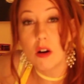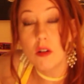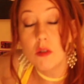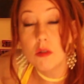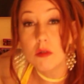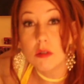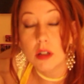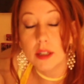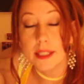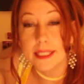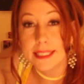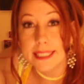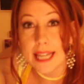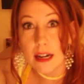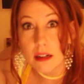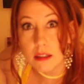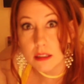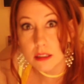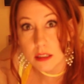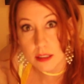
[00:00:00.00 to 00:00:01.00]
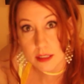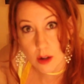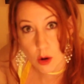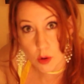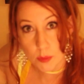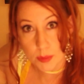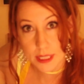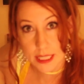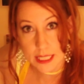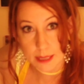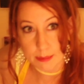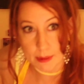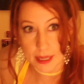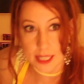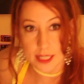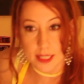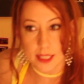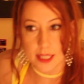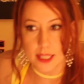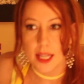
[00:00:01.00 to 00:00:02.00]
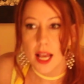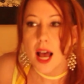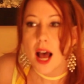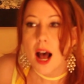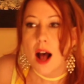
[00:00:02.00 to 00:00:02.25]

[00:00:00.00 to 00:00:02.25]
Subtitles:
oh, now you're in open space,